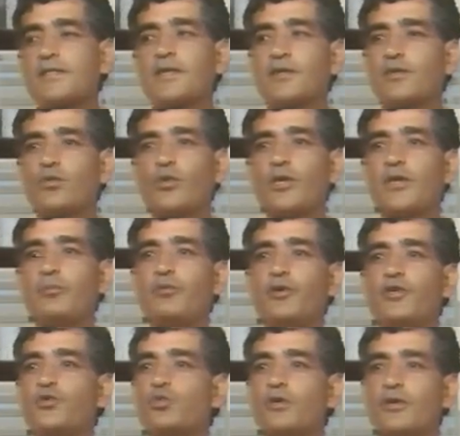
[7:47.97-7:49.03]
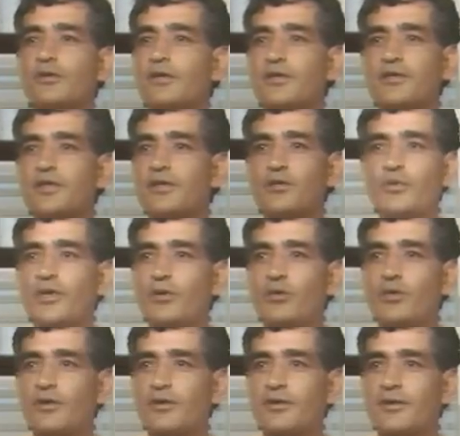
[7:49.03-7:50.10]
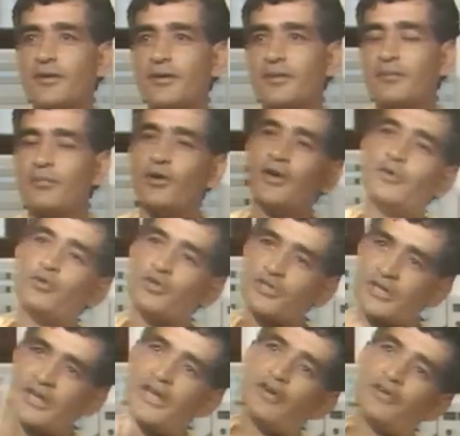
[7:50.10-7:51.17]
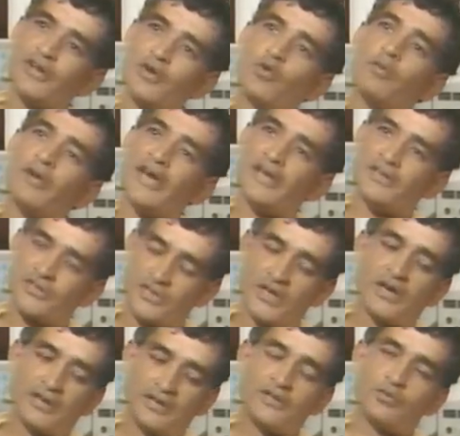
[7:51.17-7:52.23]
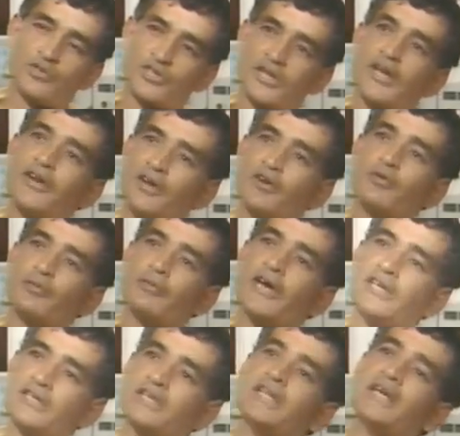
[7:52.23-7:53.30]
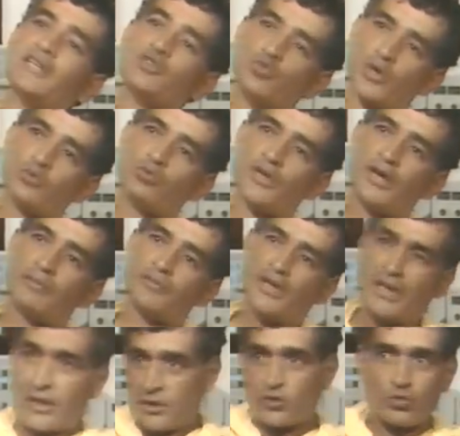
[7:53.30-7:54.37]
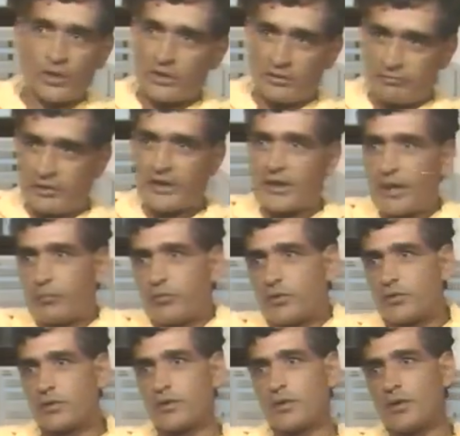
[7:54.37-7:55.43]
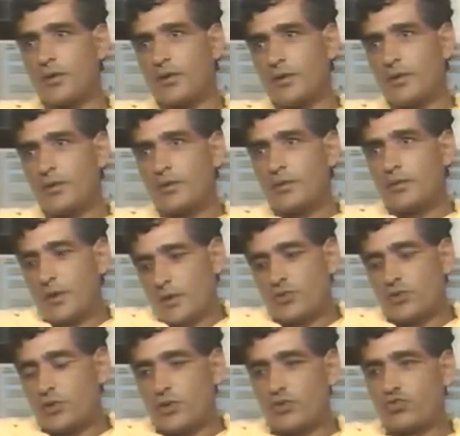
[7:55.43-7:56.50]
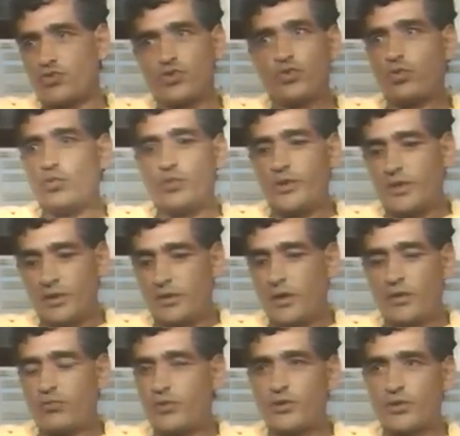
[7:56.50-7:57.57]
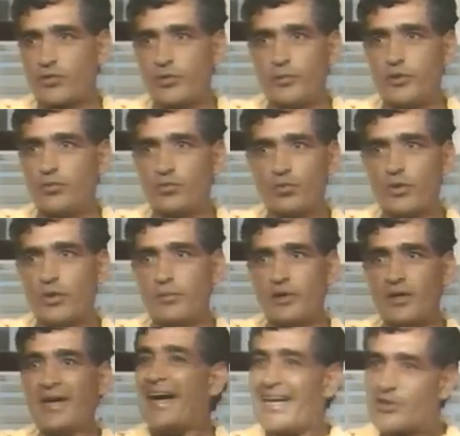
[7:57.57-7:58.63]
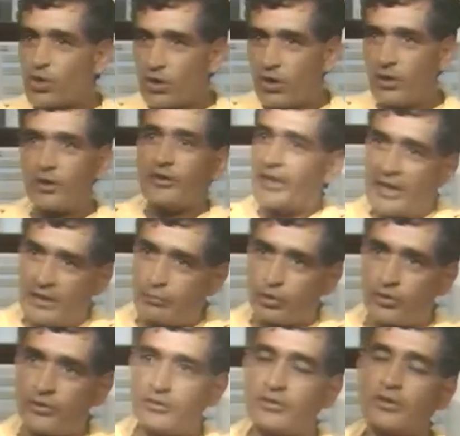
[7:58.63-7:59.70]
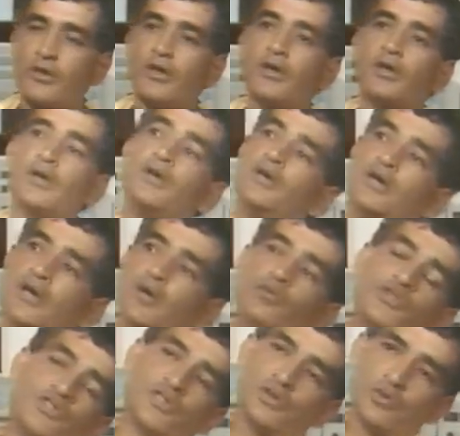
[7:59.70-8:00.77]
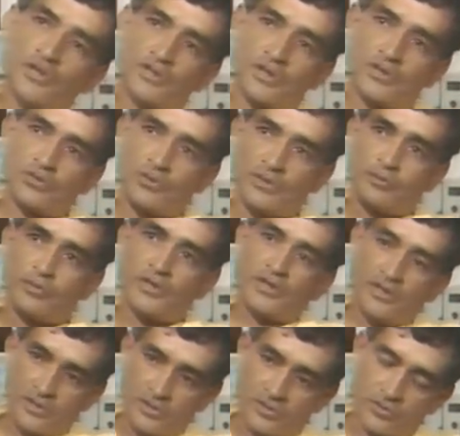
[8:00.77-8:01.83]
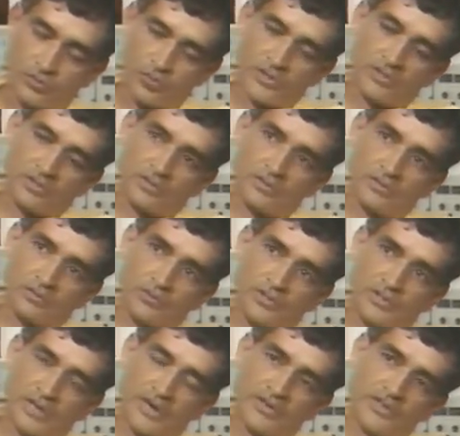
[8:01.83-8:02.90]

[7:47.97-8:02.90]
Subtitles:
That's not the way the British work. That's not the way they work. But it was clear in our minds, yeah, it was clear in our minds that that is what would happen. And that is what in fact happened. As the history showed, we did not reach agreement with Guatemala at all on any point. And we still went on to independence with the